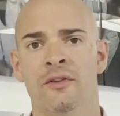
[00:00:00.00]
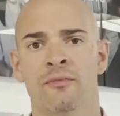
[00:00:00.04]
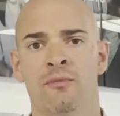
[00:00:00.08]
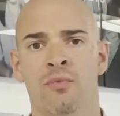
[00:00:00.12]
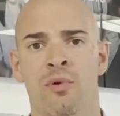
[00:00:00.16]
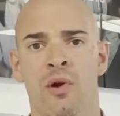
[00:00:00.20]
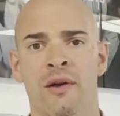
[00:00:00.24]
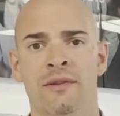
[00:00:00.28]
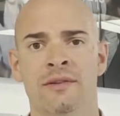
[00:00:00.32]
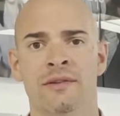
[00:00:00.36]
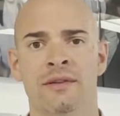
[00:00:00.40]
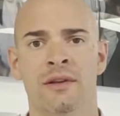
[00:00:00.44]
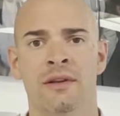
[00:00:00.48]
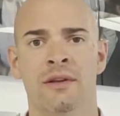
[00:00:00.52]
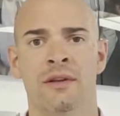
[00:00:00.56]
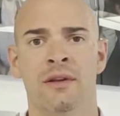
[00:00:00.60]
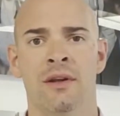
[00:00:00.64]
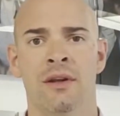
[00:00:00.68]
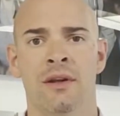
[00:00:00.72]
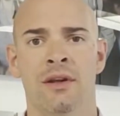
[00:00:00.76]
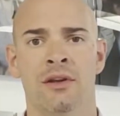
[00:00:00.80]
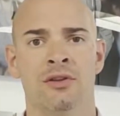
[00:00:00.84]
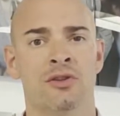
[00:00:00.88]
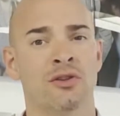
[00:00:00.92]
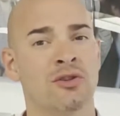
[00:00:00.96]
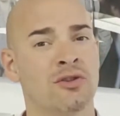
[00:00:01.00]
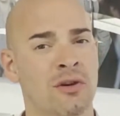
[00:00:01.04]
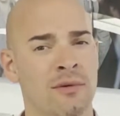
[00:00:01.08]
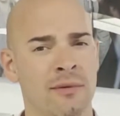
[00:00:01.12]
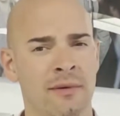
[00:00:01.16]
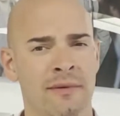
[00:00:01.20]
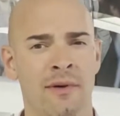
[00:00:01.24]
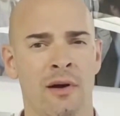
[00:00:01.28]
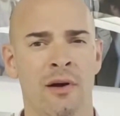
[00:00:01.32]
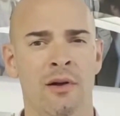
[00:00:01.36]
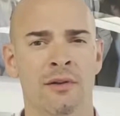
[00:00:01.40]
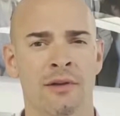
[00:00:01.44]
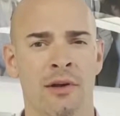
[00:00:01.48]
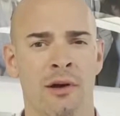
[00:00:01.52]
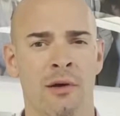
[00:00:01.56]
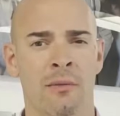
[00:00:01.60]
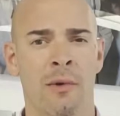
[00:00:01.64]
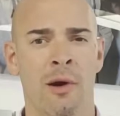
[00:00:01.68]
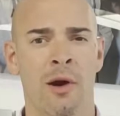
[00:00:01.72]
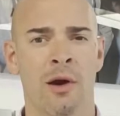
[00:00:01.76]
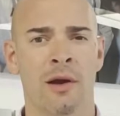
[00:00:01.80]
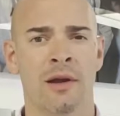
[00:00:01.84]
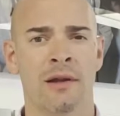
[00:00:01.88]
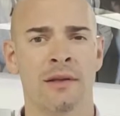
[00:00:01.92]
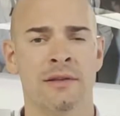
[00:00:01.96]
president, extremely volatile
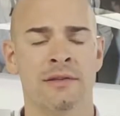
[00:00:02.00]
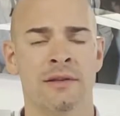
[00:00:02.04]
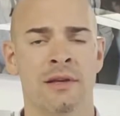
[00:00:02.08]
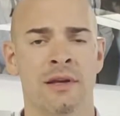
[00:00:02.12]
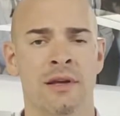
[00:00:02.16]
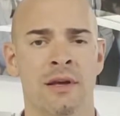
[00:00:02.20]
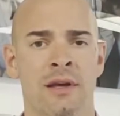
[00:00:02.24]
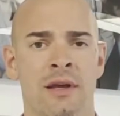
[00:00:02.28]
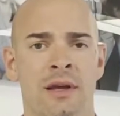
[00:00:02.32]
markets,